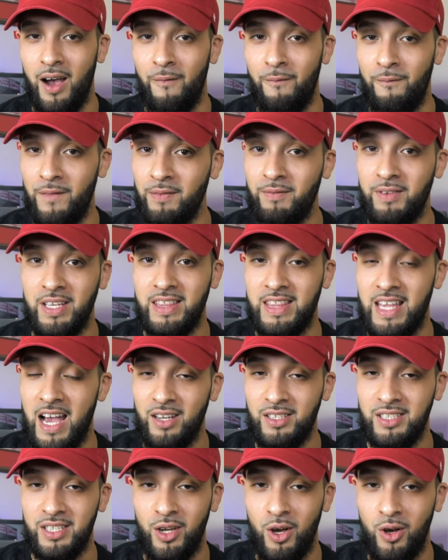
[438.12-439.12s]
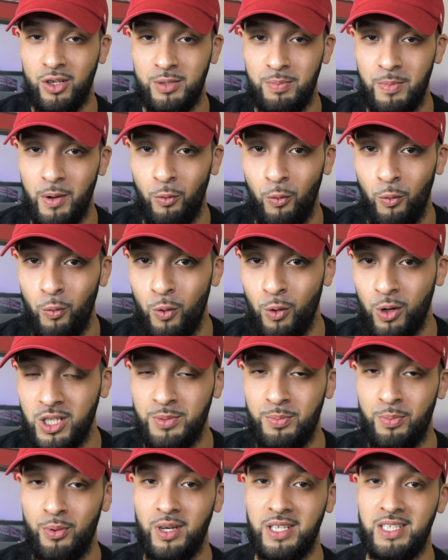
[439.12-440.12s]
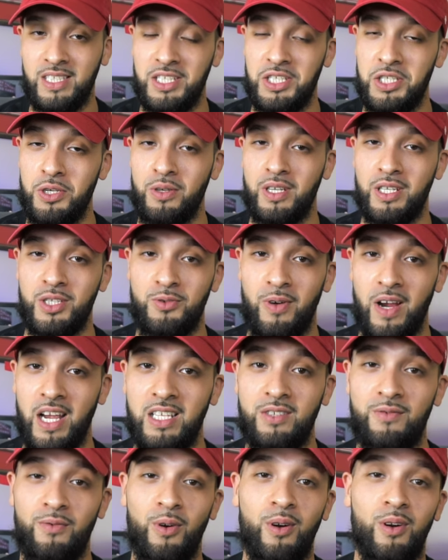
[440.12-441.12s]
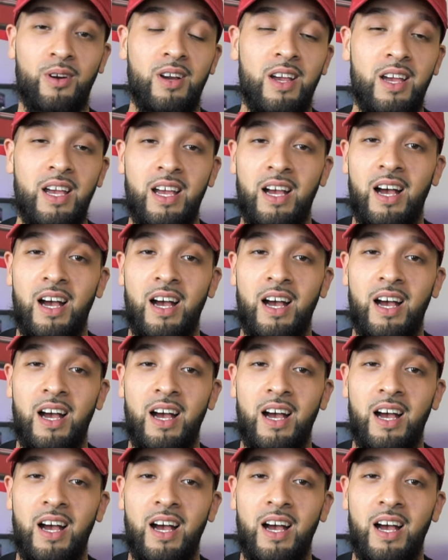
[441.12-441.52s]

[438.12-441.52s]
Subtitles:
50,000 ultimate rewards points that you can transfer